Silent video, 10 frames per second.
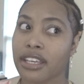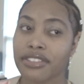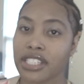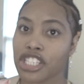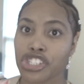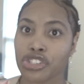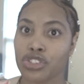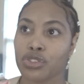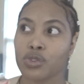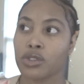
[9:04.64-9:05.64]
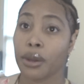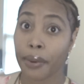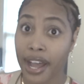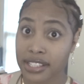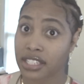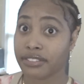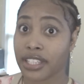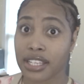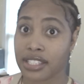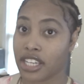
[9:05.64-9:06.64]
give attention to the positive
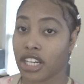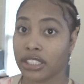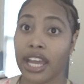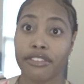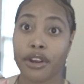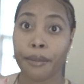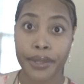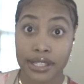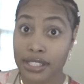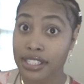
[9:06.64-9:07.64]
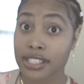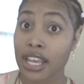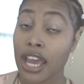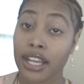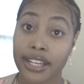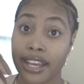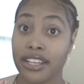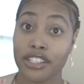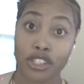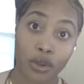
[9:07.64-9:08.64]
things in her life? Her business that
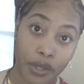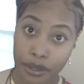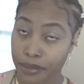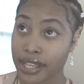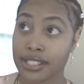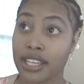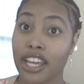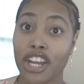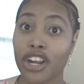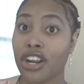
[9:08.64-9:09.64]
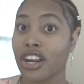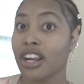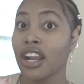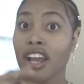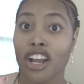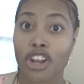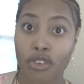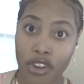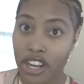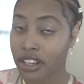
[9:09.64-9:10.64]
is doing amazing, her
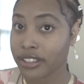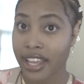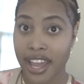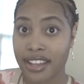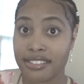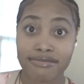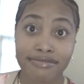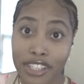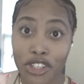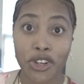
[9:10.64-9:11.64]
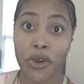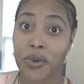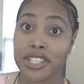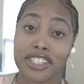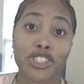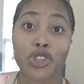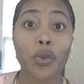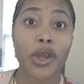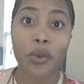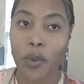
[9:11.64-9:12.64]
career that, you know, is just
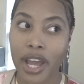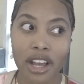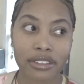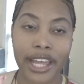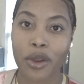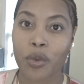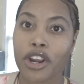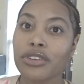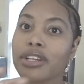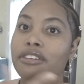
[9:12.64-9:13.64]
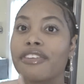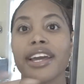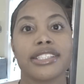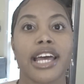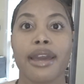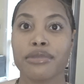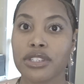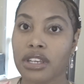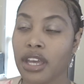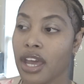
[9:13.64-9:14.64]
doing well. Like, where are you gonna find time
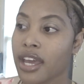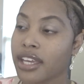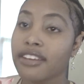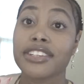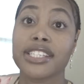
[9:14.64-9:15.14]
to give